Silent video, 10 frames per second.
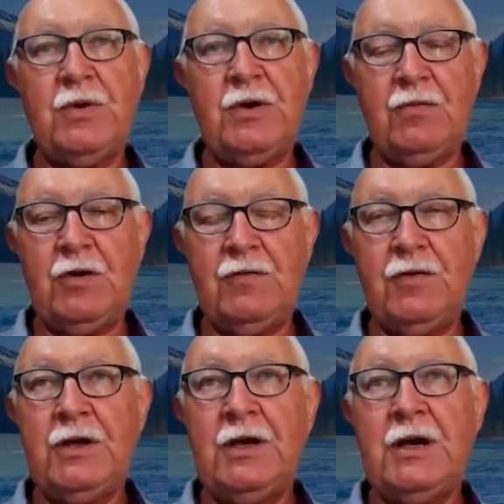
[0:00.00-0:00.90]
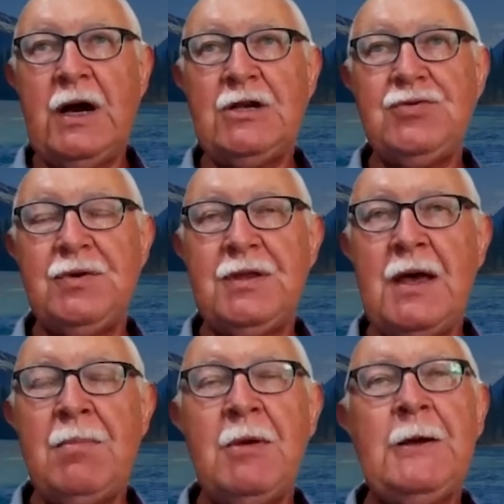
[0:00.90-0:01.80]
We, we're fully engaged with
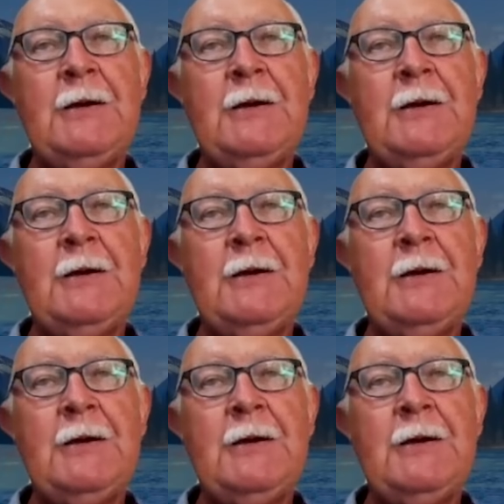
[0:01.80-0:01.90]
them.